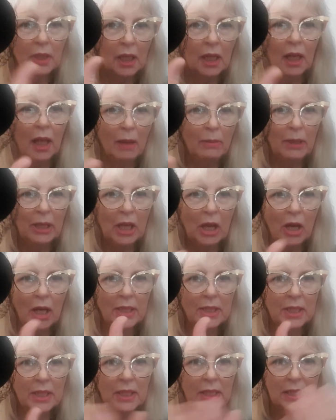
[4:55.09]
globbing
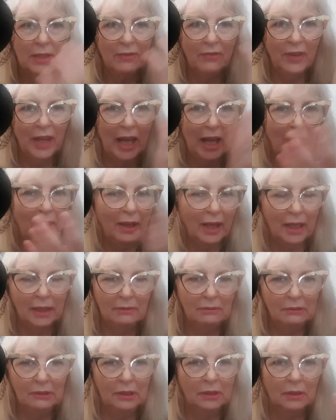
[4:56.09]
on to this veil?
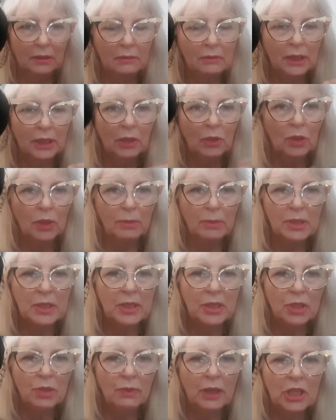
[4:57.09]
And ooh, what a horrible
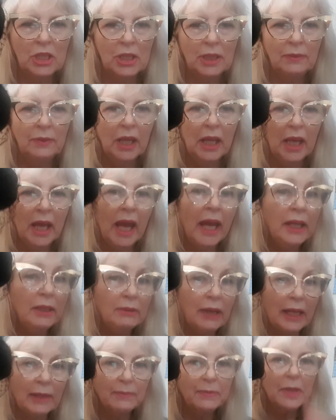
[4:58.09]
situation.
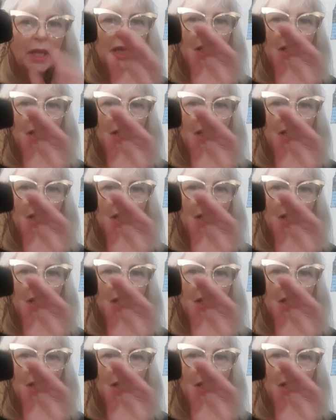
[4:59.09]
Anyway,